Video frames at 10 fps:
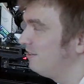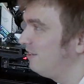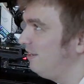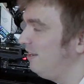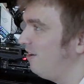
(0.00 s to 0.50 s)

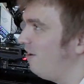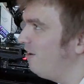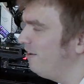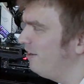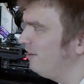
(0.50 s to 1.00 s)

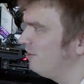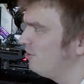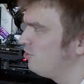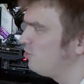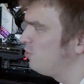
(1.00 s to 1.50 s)
Ti
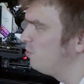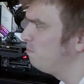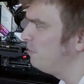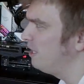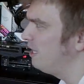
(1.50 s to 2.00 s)

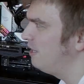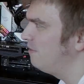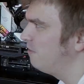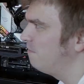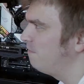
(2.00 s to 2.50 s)
should be
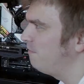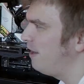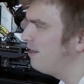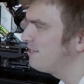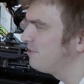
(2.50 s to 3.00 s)
even
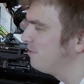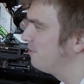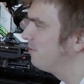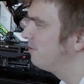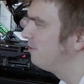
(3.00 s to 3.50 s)
faster